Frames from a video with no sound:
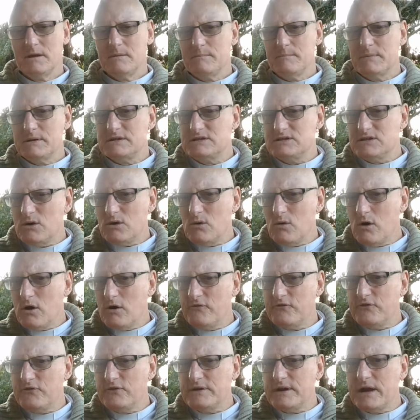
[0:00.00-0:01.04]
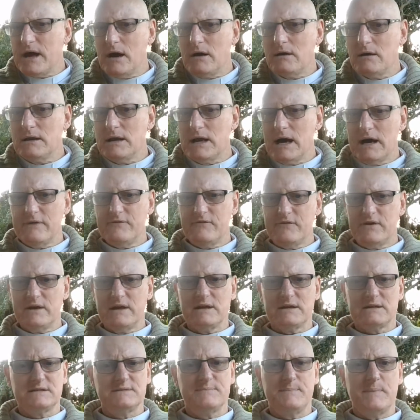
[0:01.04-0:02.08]
But so often our life
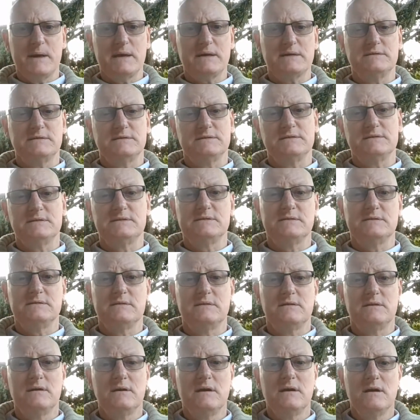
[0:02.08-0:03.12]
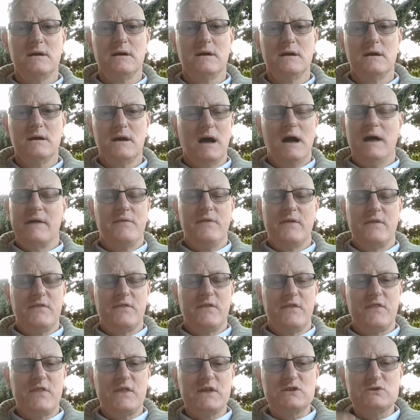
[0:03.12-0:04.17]
expectancy,
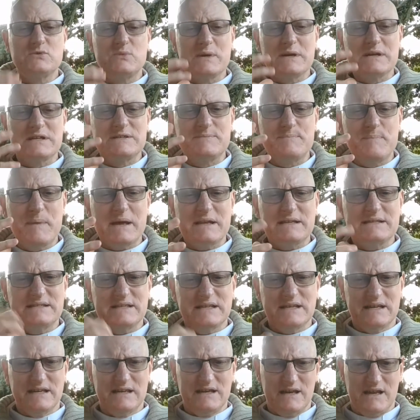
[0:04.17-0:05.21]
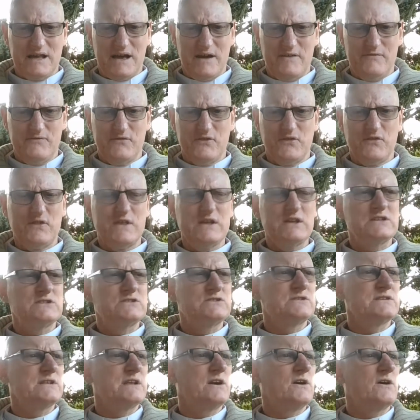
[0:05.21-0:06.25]
the things we're expecting in life, the
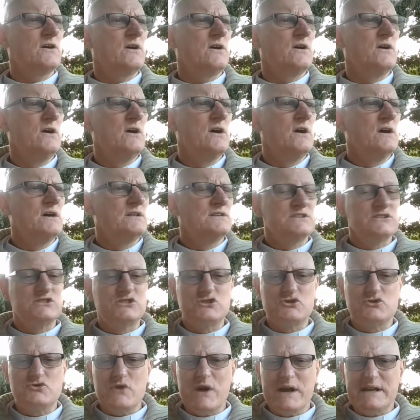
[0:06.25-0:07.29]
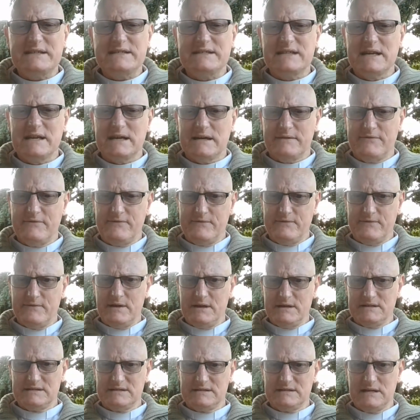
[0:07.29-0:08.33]
things that are distracting
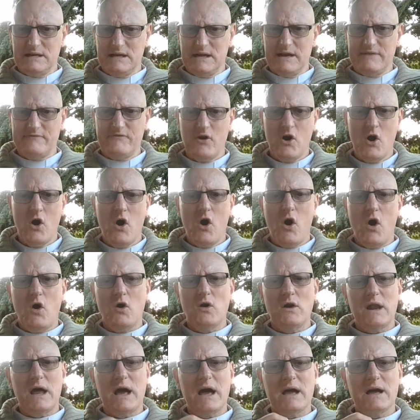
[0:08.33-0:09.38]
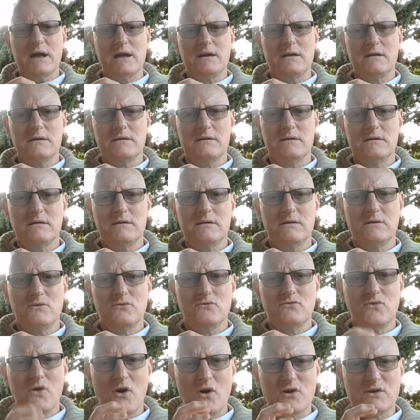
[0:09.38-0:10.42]
us in life, are like
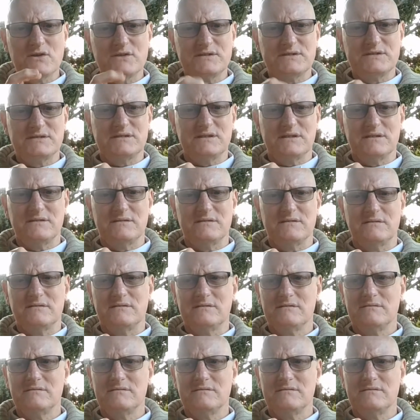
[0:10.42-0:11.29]
rocks and